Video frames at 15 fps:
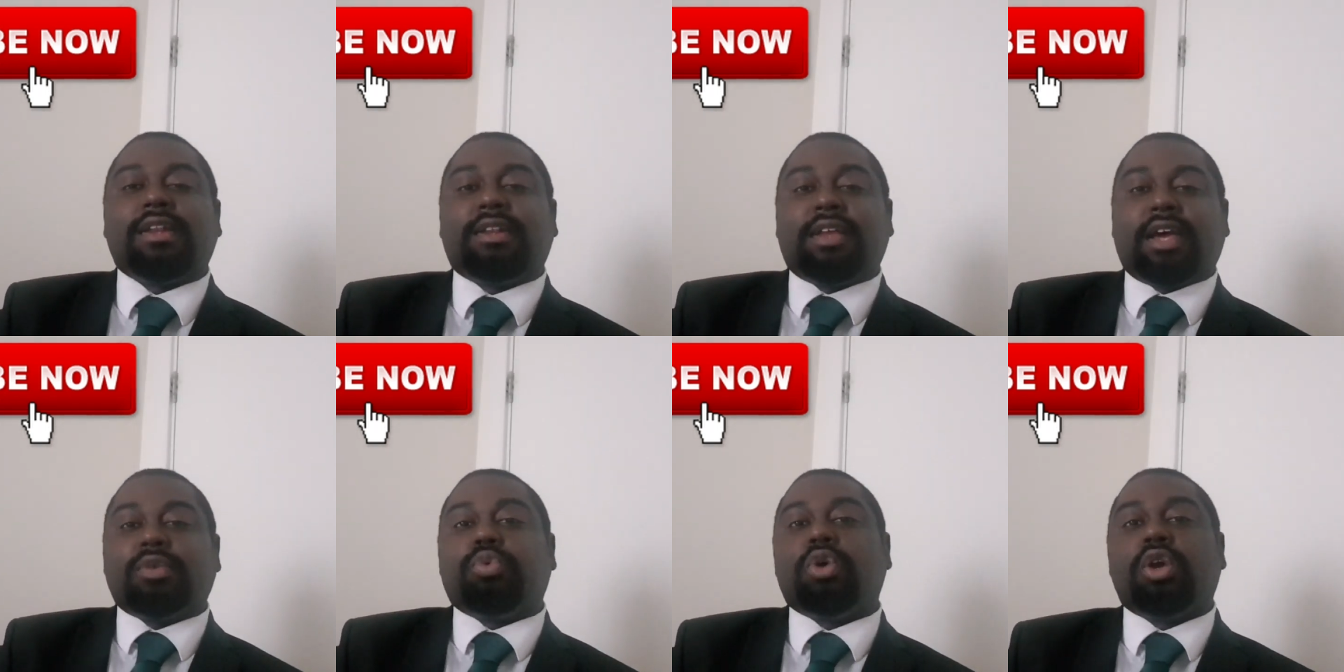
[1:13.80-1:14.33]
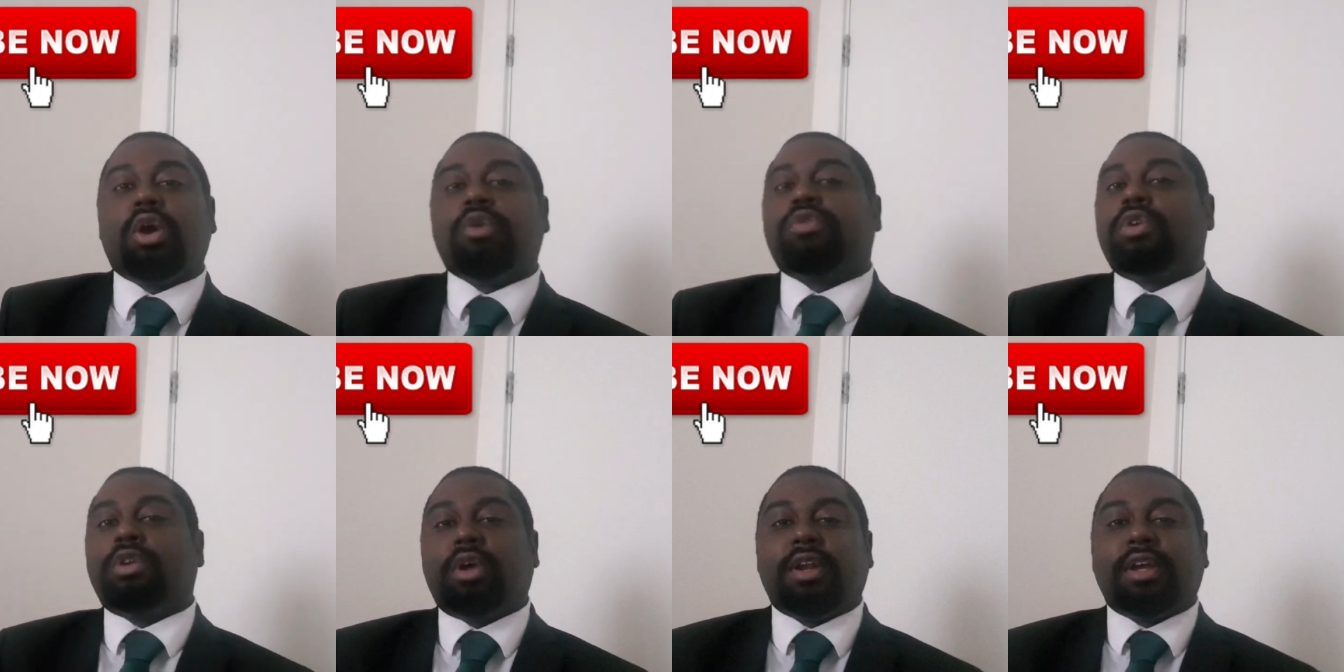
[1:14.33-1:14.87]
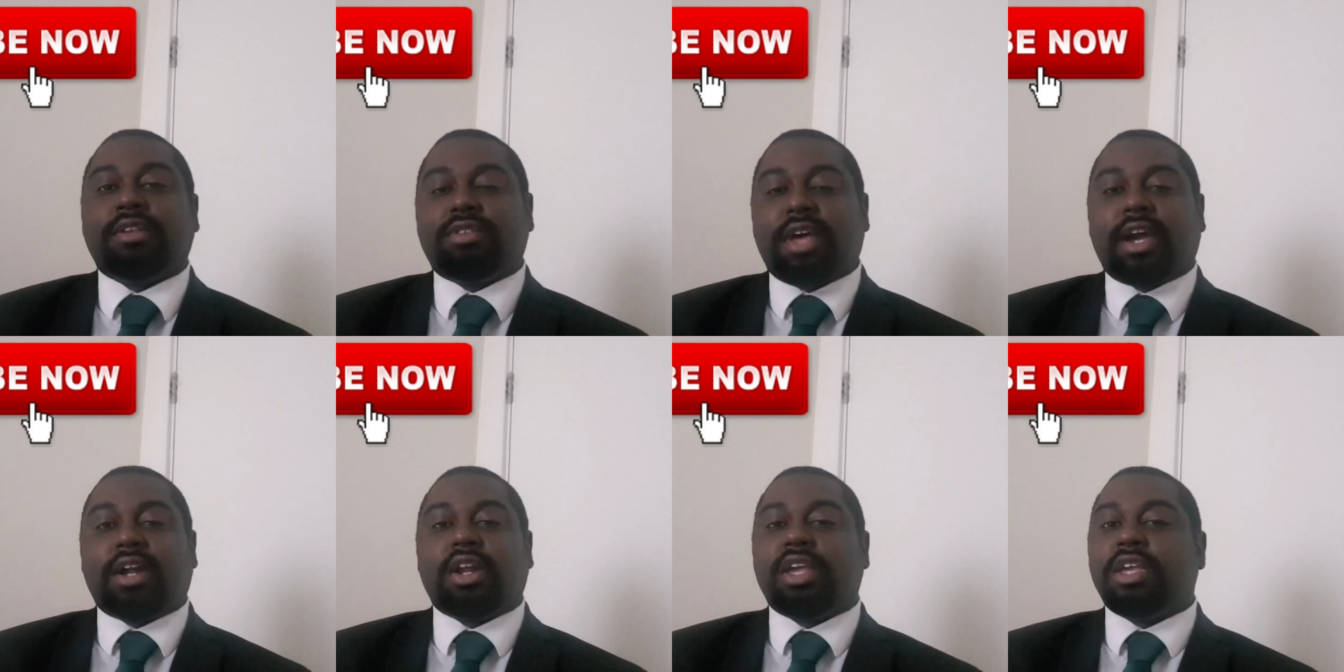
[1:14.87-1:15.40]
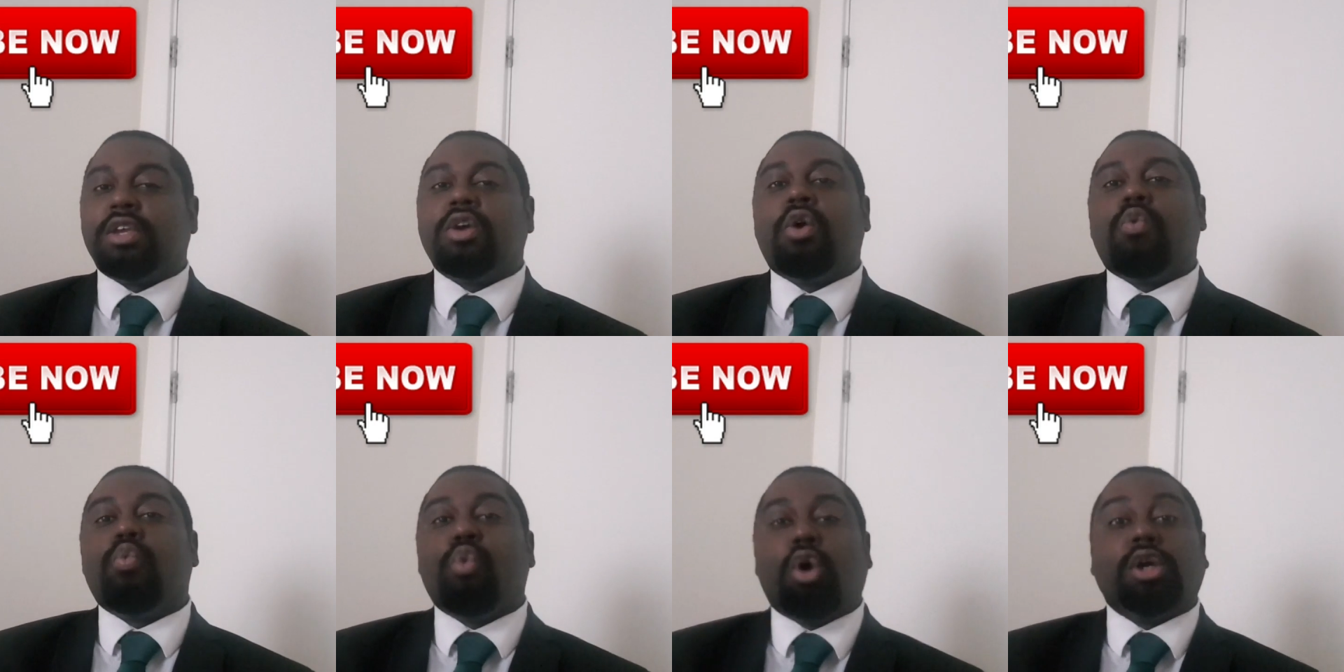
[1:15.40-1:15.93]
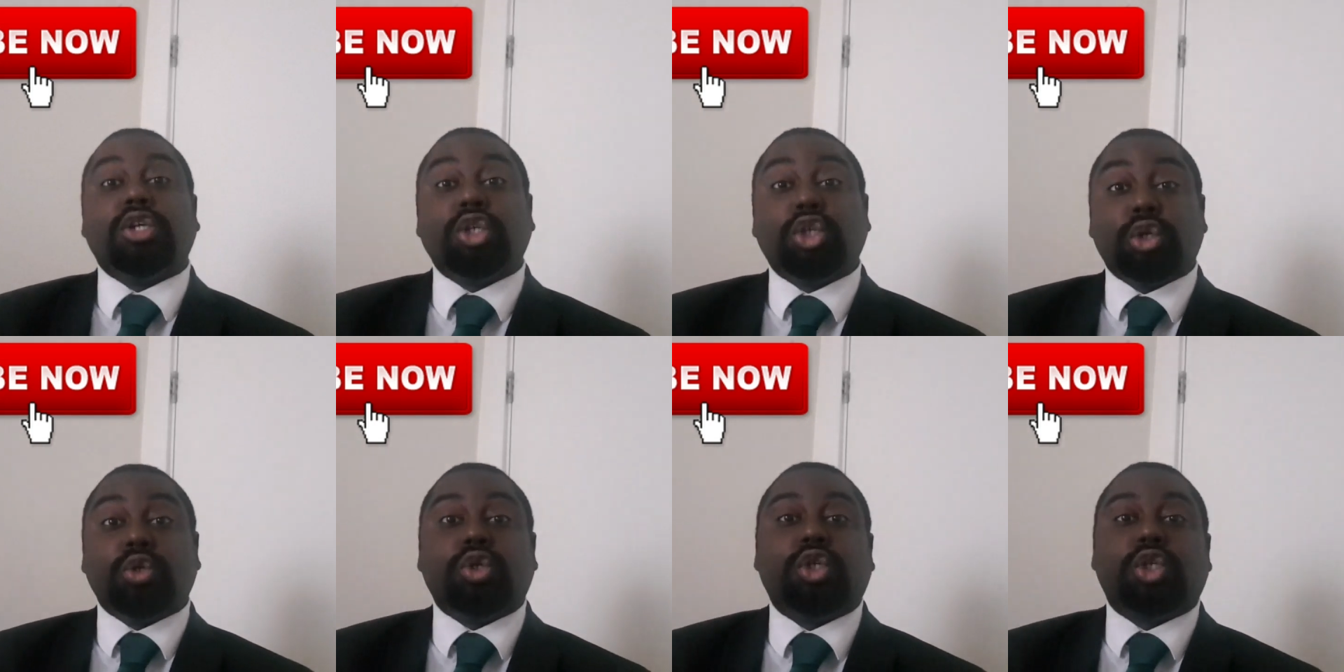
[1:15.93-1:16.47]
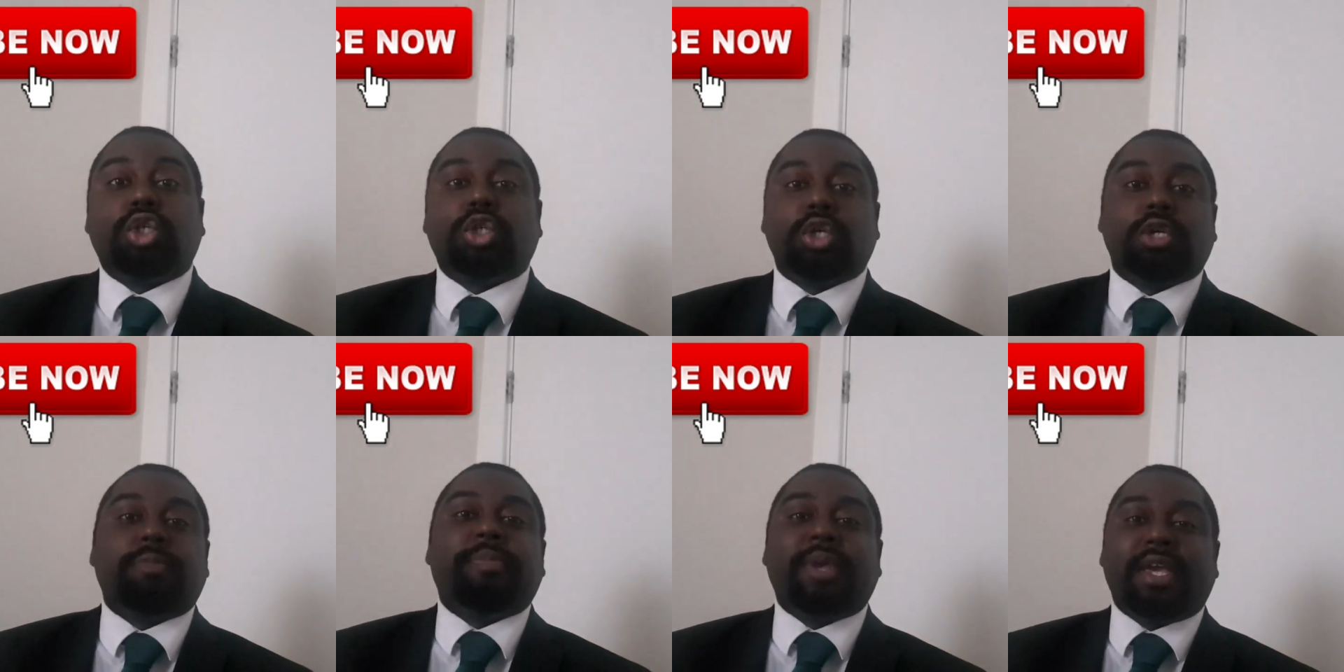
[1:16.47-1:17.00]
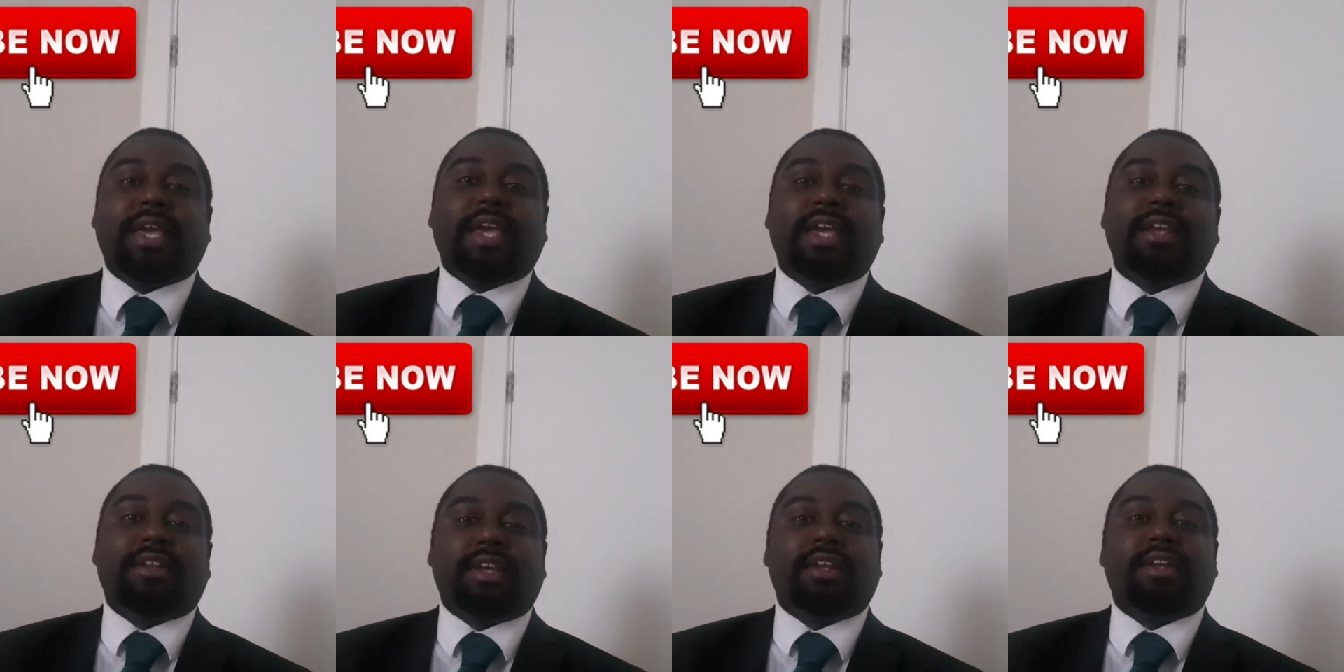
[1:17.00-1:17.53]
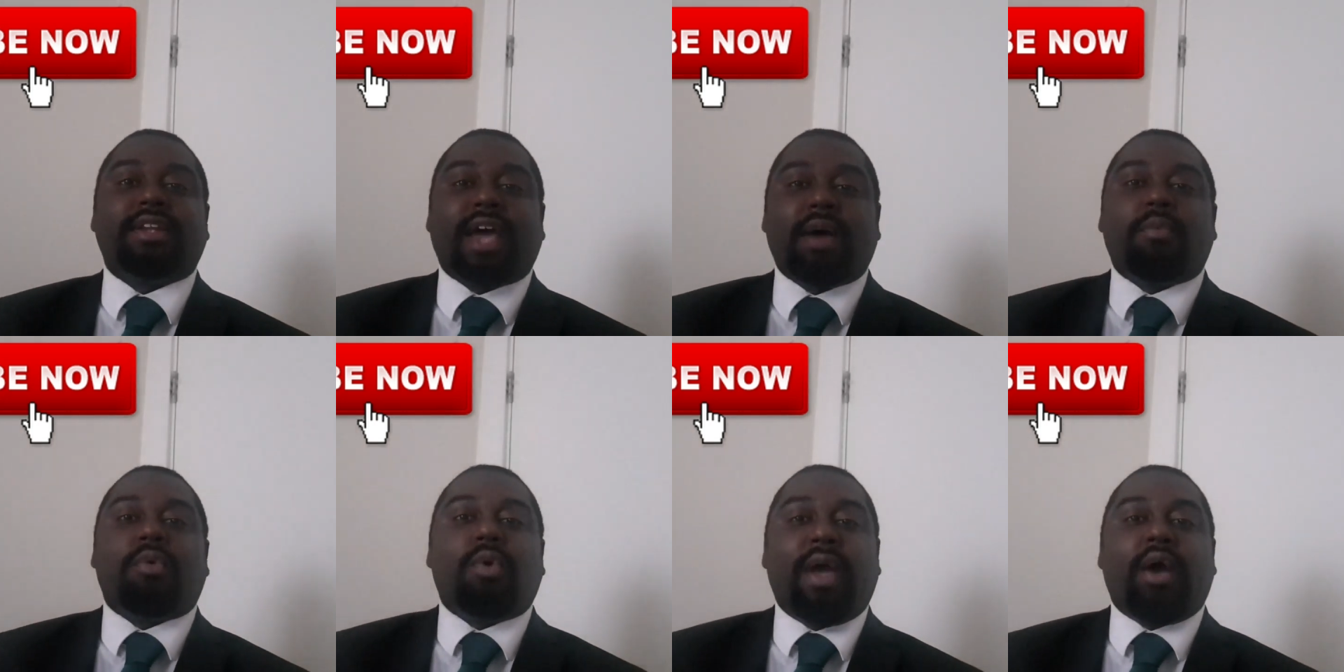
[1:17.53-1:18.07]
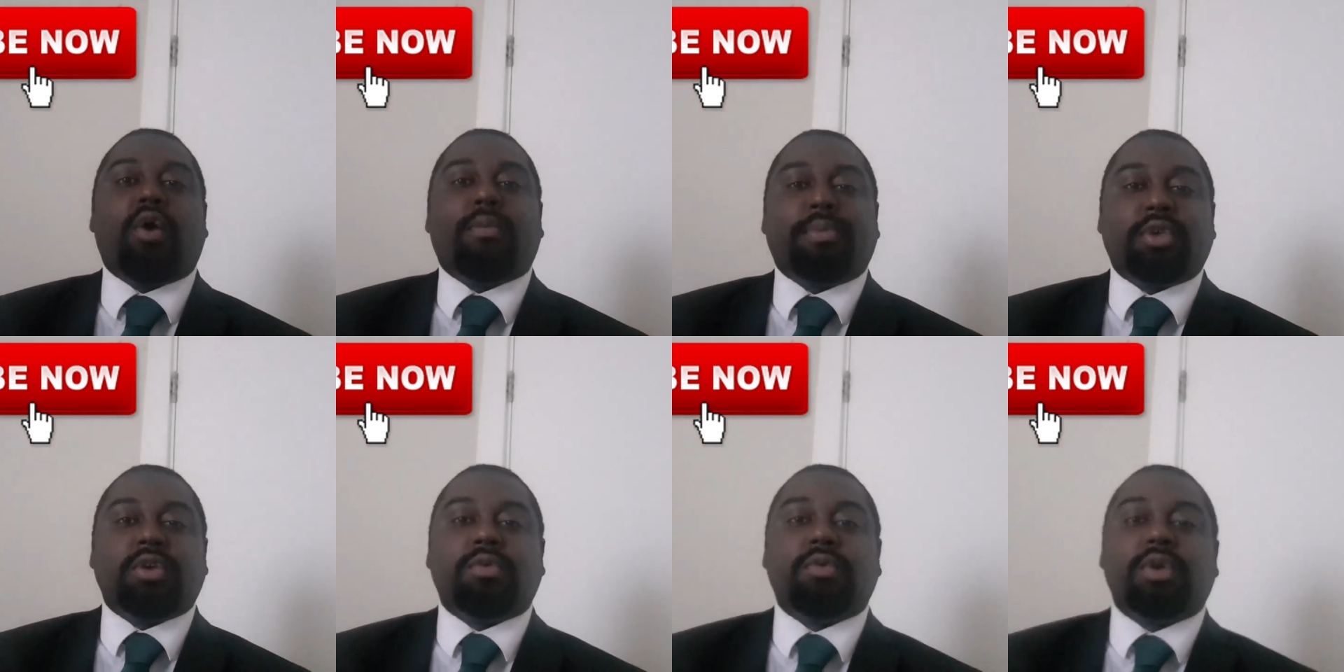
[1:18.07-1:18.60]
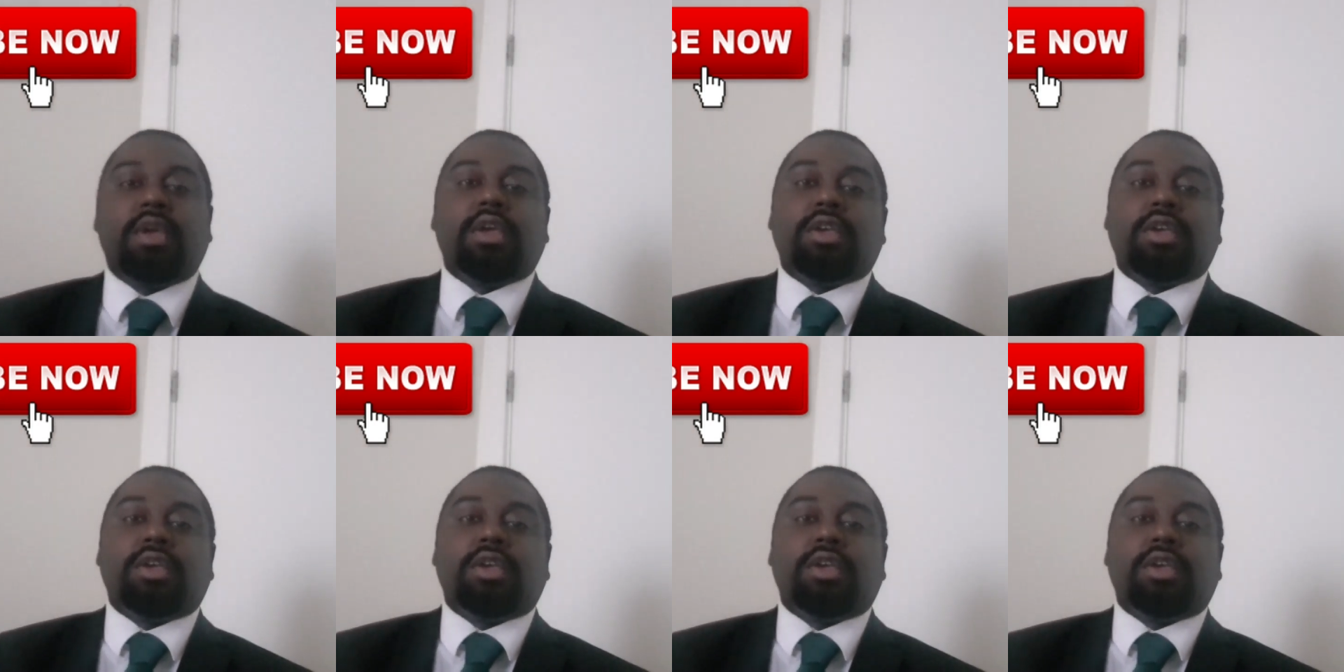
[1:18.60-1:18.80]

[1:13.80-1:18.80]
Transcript: that's where you're going to learn exactly what you should be eating that will help you,